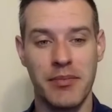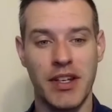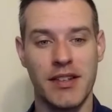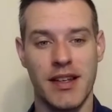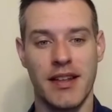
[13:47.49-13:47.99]

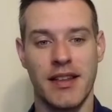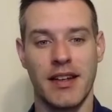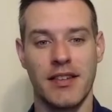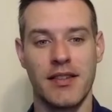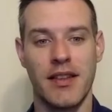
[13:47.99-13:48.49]
because they think
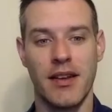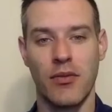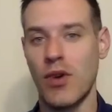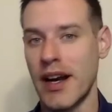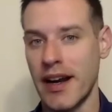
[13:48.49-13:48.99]
the
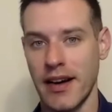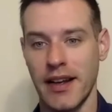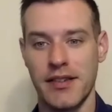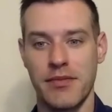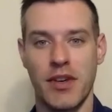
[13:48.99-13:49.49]
one area
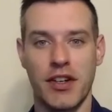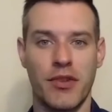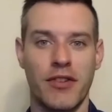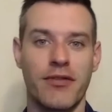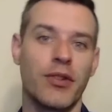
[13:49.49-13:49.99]
is much
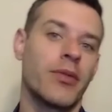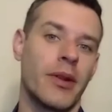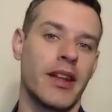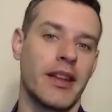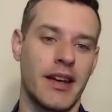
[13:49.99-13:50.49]
more fruitful
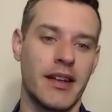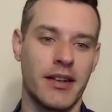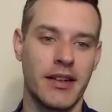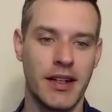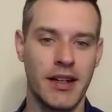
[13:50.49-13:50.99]
than the other.